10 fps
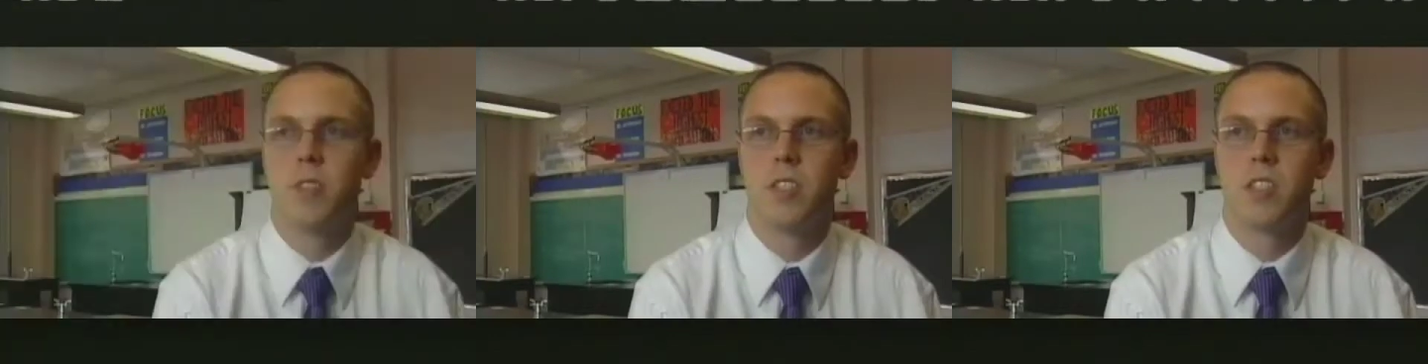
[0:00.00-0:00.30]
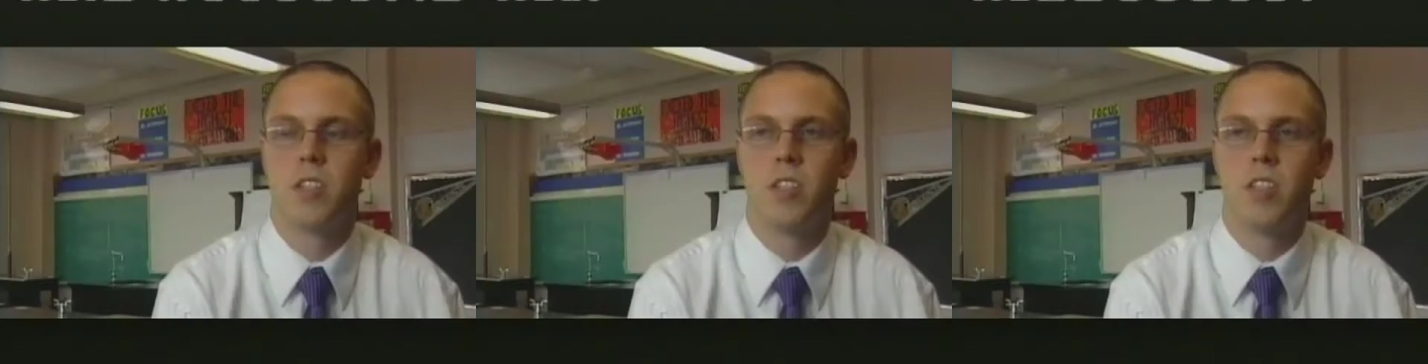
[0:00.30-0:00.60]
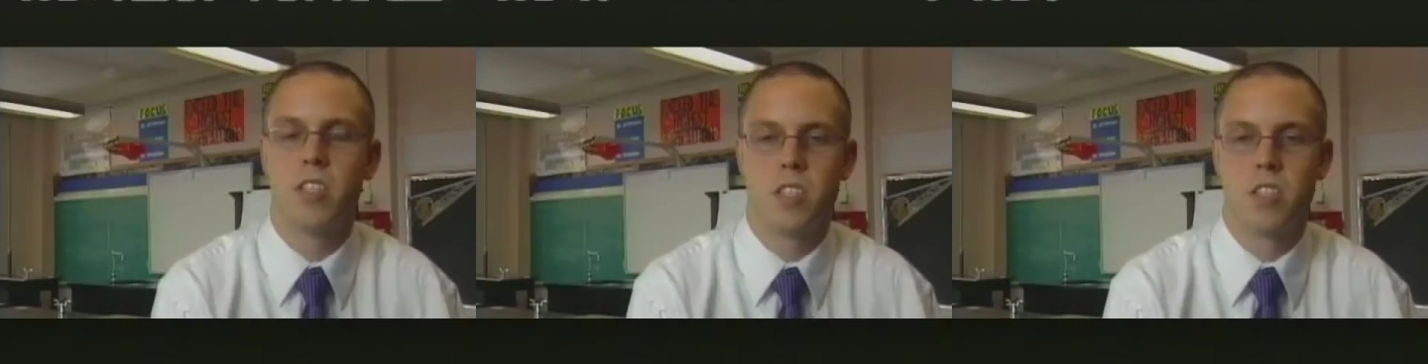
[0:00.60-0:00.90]
It still
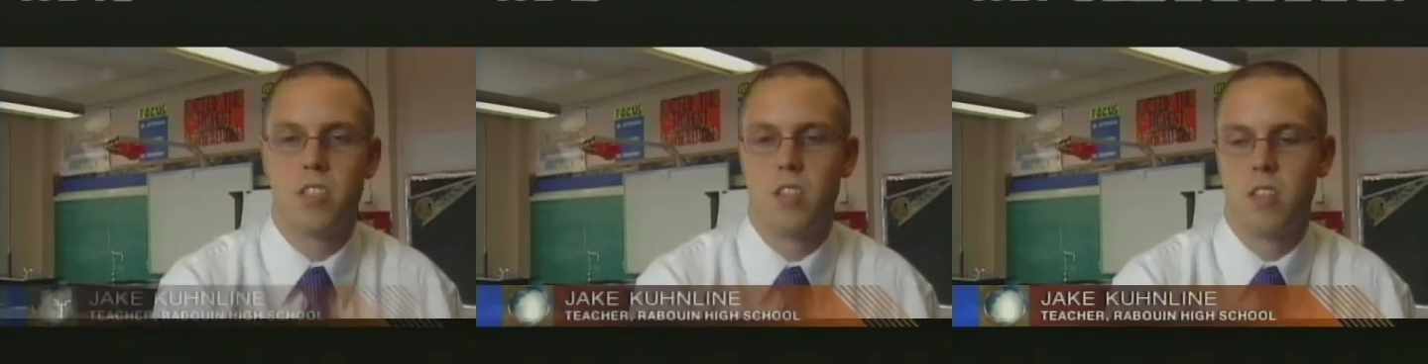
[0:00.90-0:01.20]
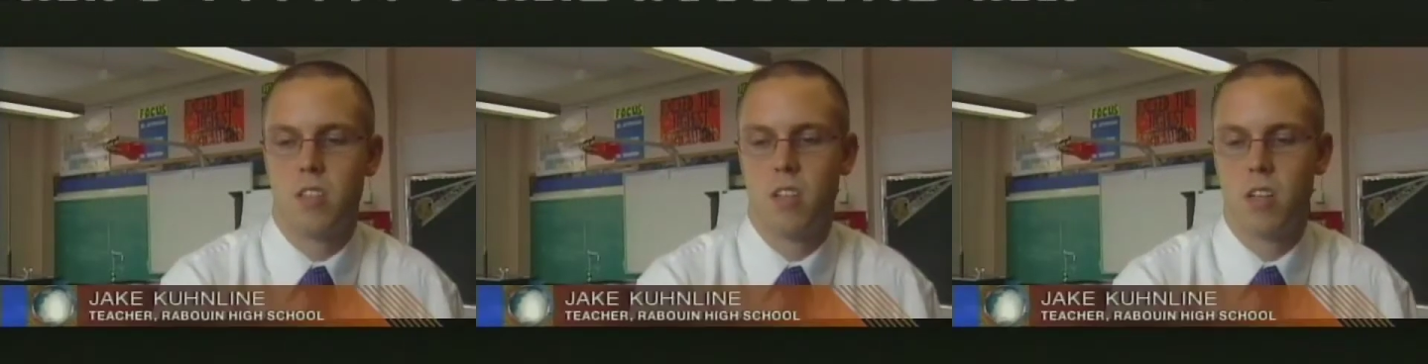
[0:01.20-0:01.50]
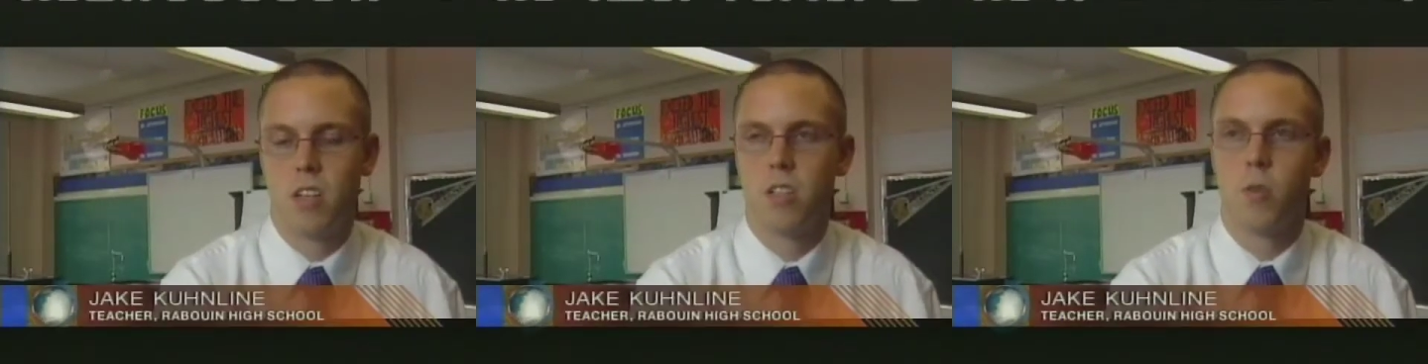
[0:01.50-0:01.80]
is
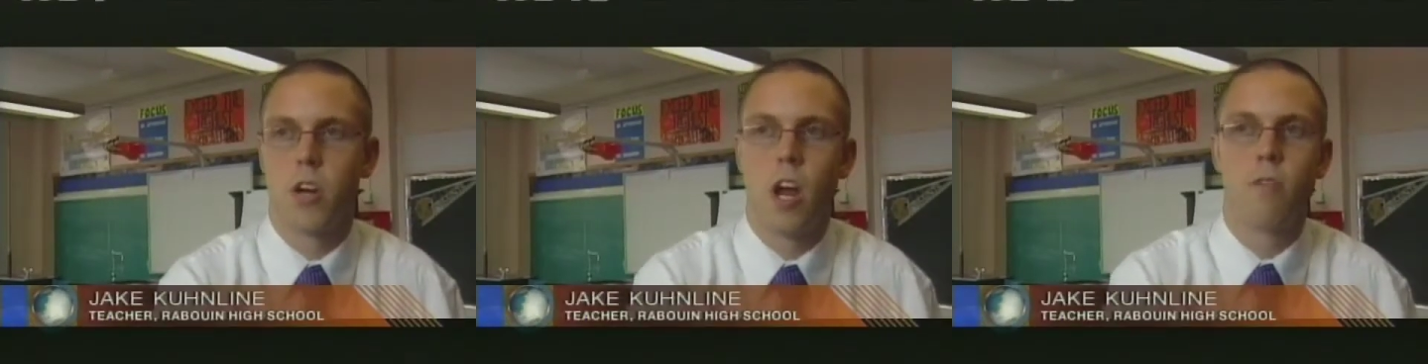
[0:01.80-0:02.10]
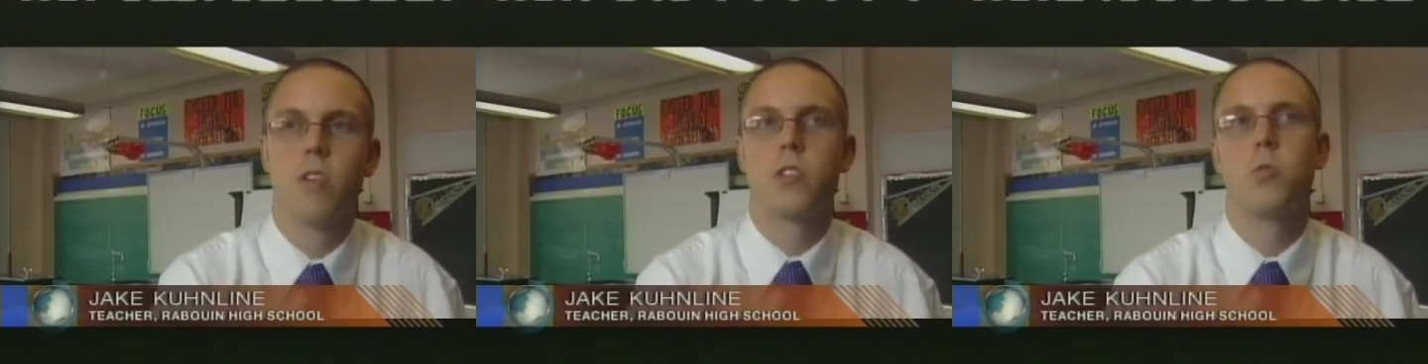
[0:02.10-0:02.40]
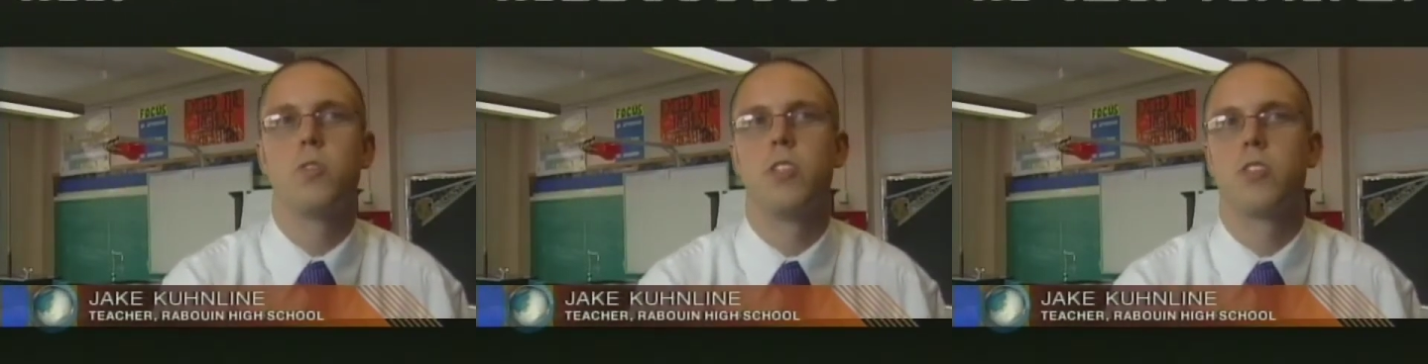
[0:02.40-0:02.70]
the Recovery
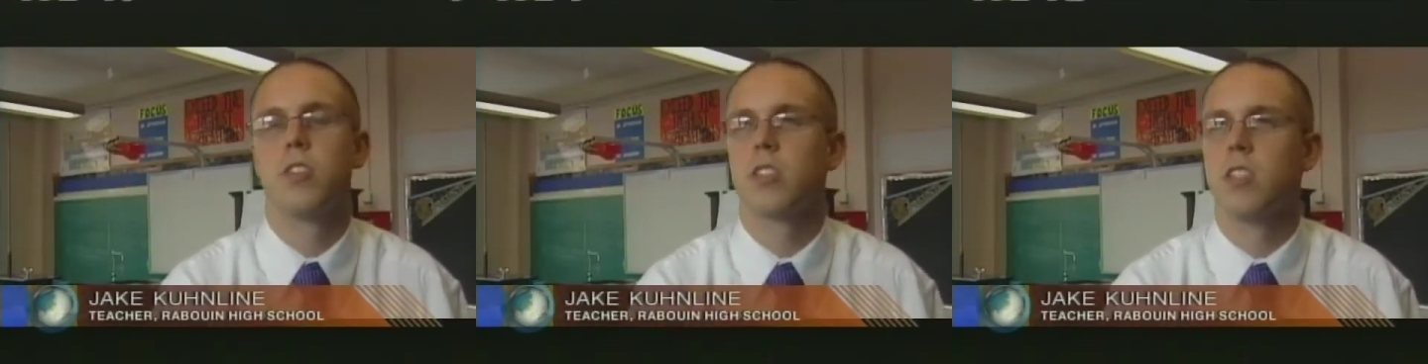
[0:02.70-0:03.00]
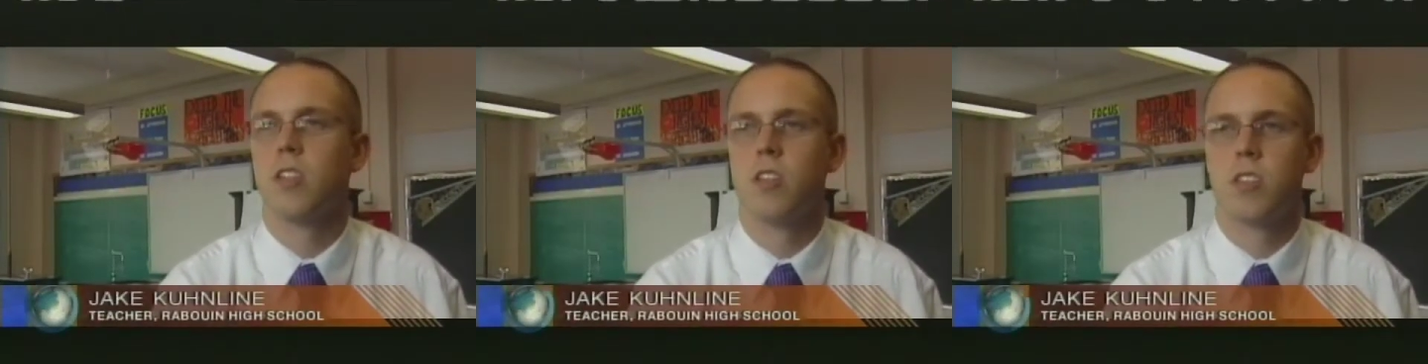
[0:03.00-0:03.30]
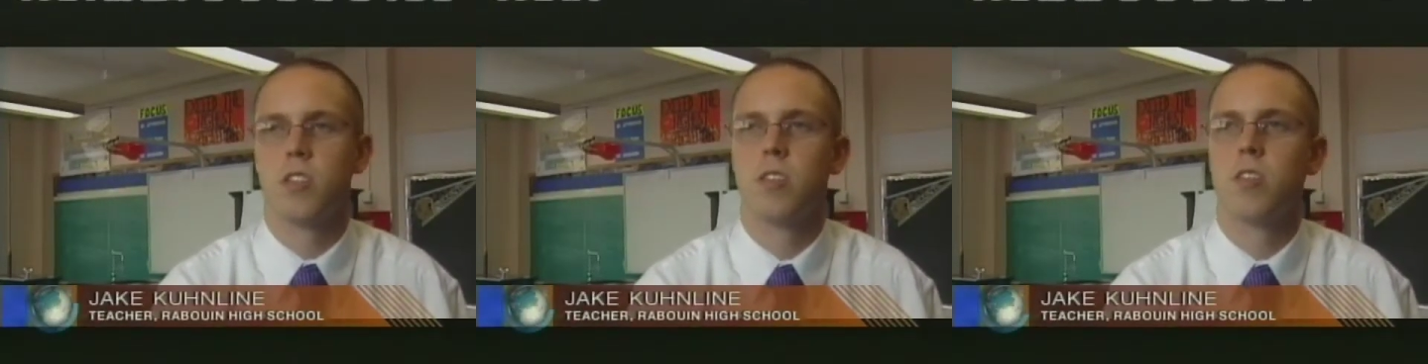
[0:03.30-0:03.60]
School District, and there are
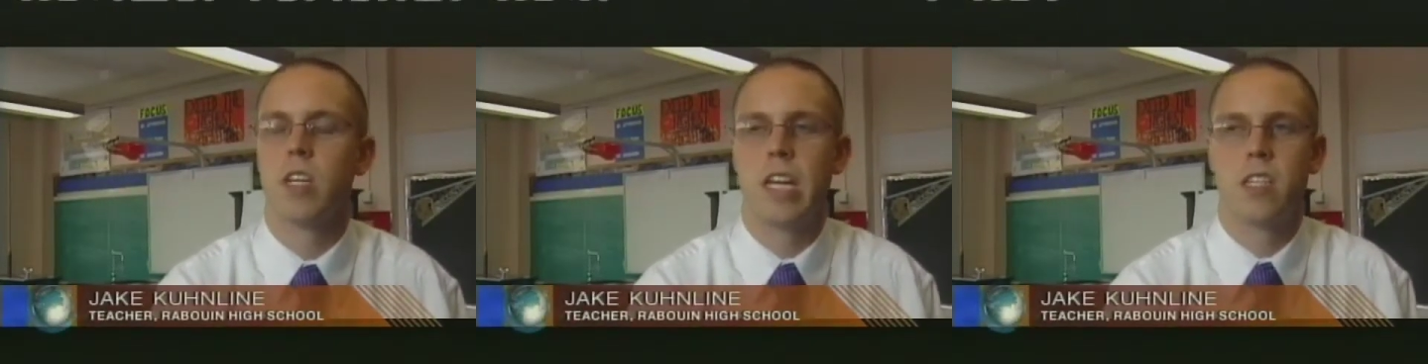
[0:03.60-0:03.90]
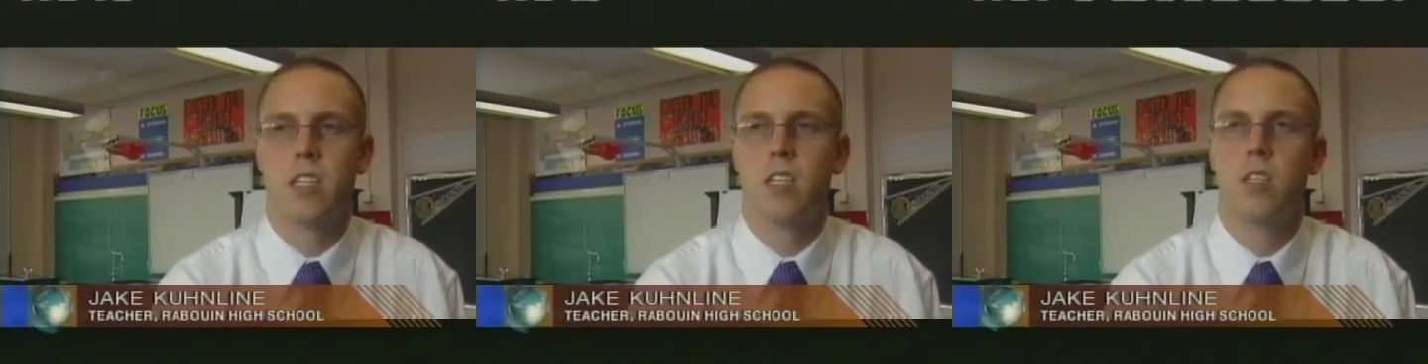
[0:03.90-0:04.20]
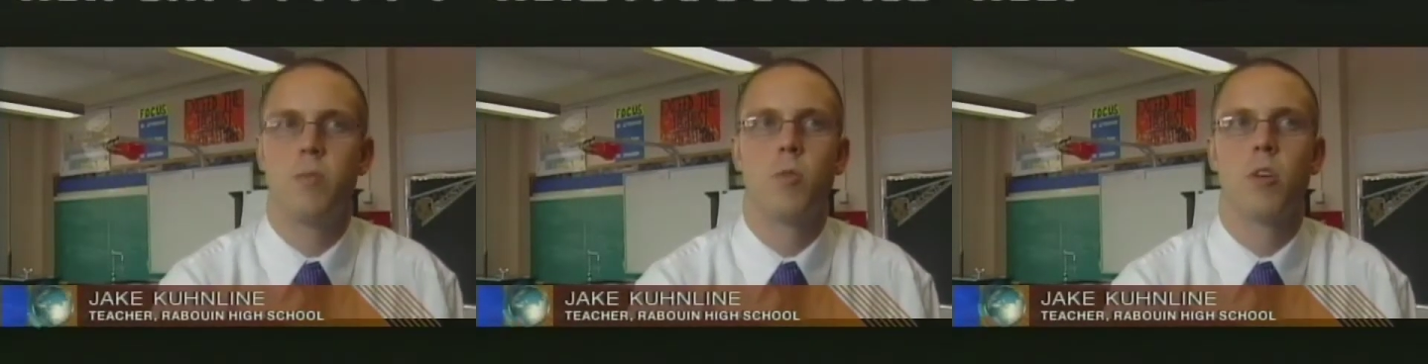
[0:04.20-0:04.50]
still kinks that
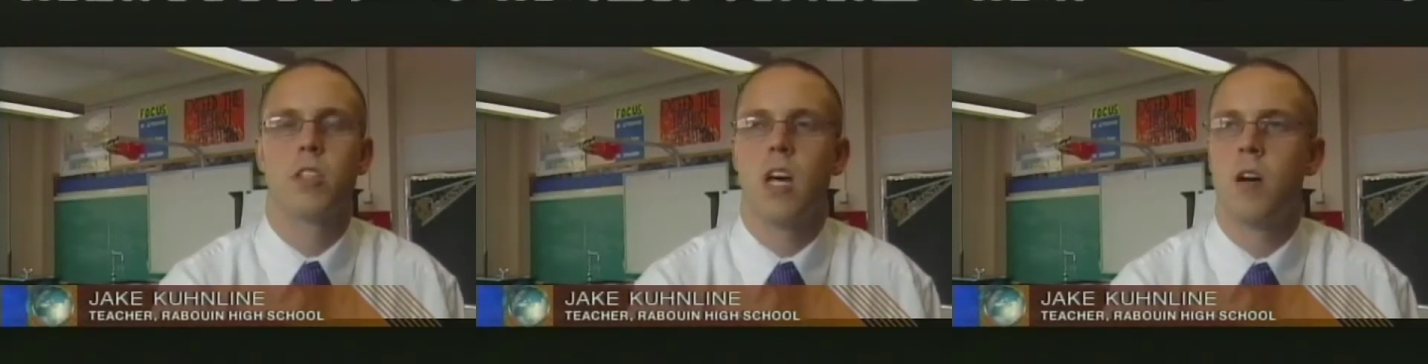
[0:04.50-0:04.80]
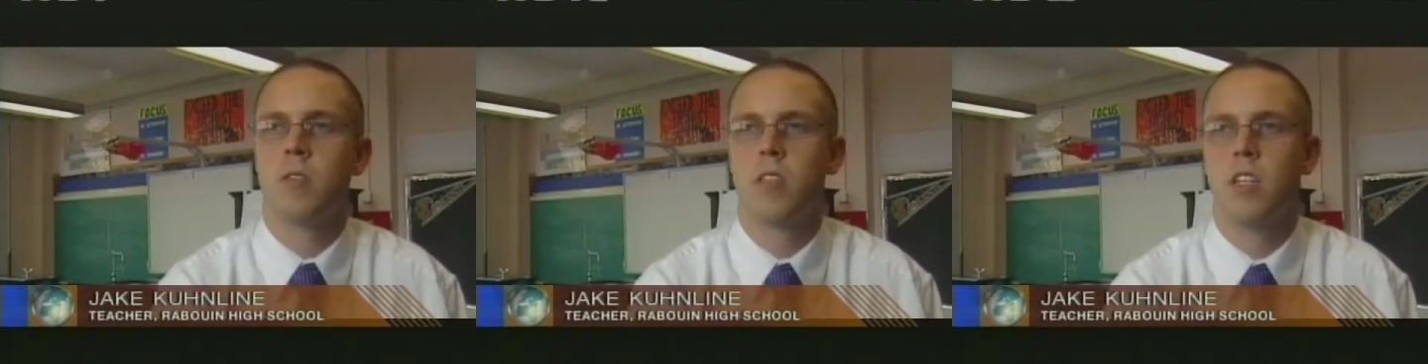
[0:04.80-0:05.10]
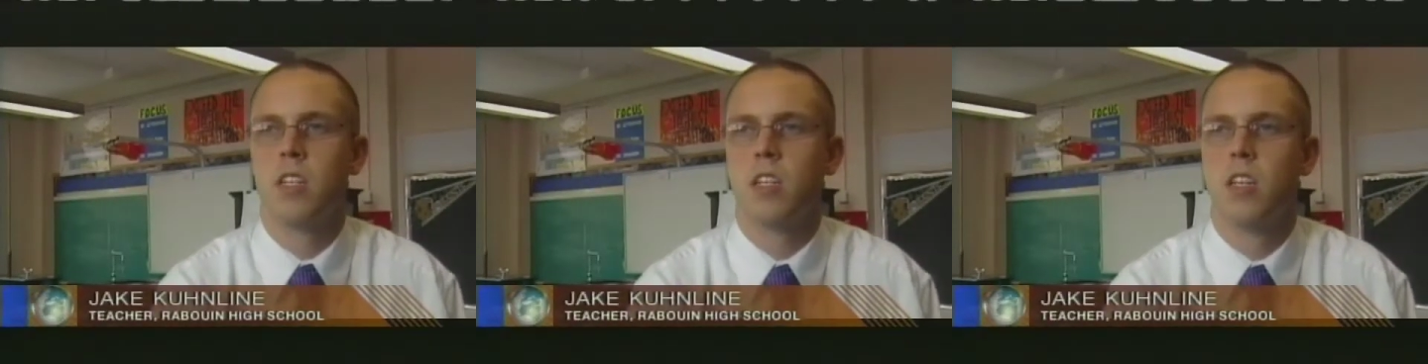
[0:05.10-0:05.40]
need to be worked out,
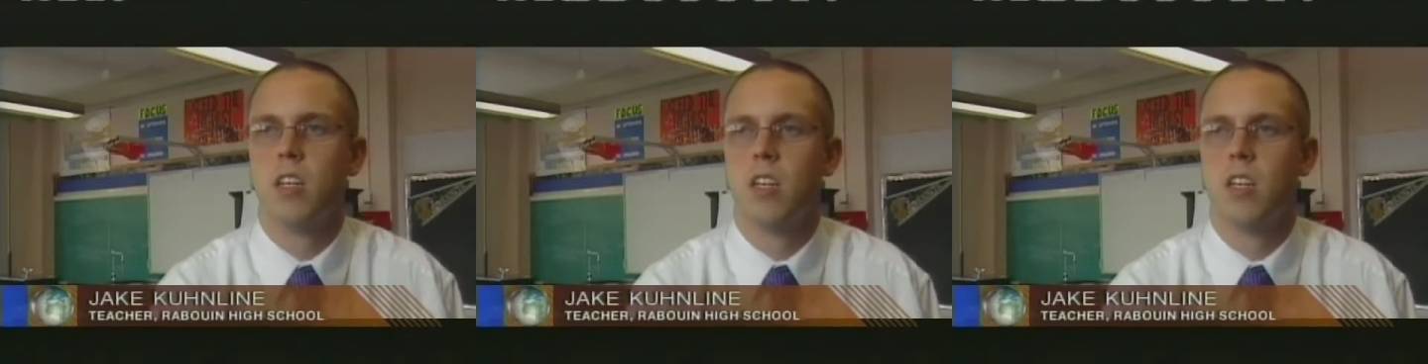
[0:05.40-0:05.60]
and,